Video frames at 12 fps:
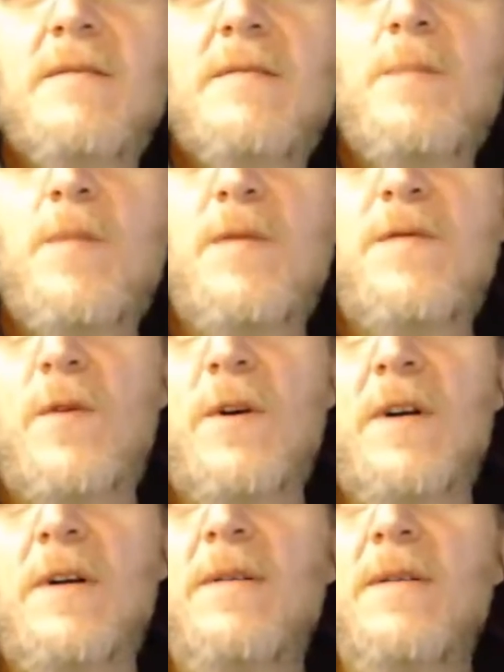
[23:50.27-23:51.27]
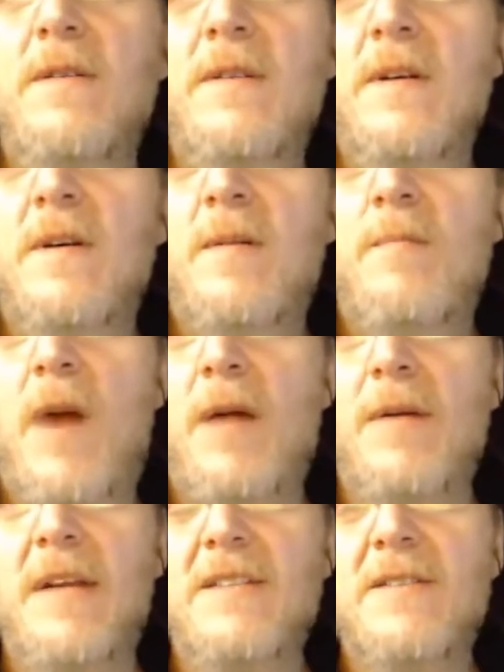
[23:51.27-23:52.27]
right before
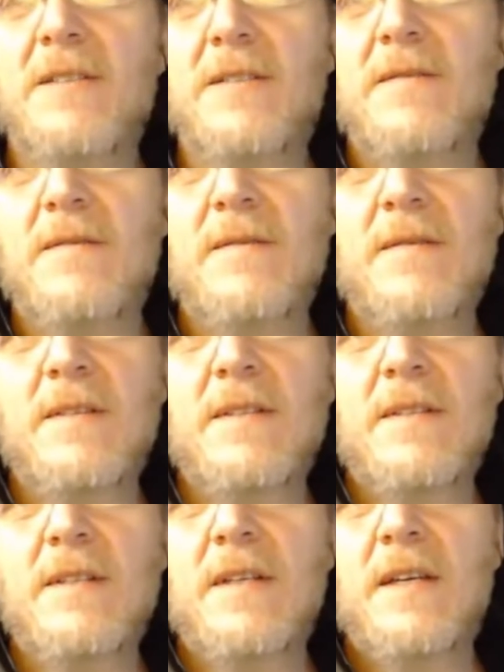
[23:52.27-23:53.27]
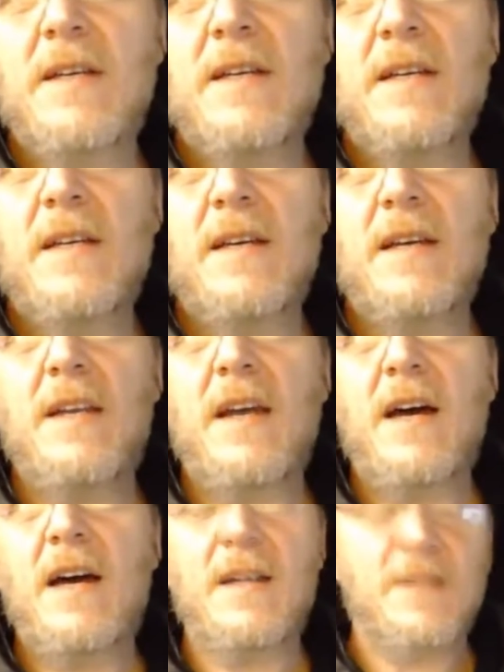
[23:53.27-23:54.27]
Marius and
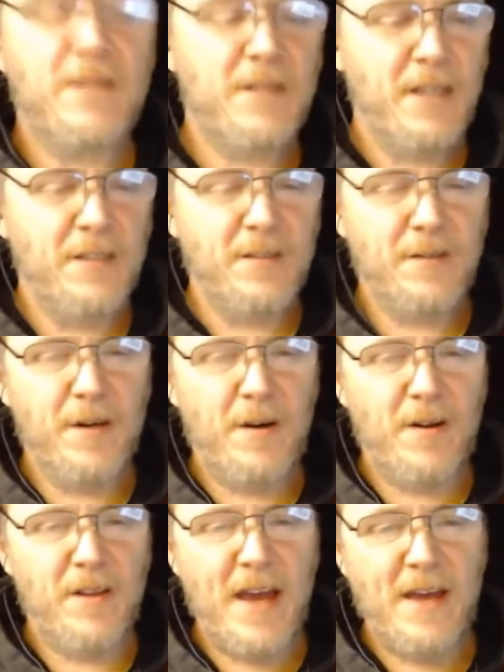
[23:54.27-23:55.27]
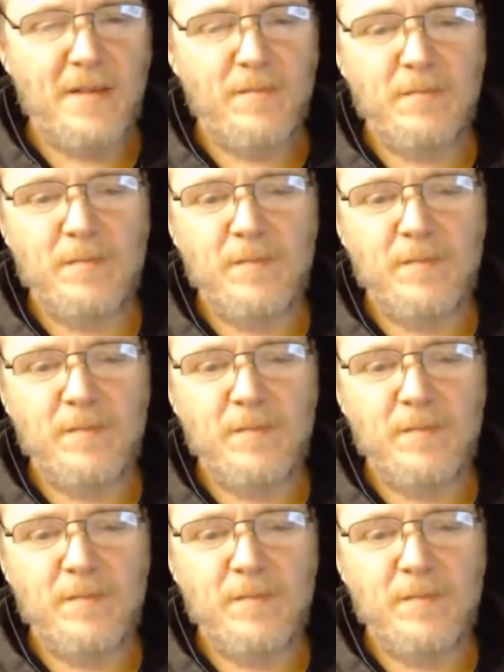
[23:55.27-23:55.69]
Caesar and all that.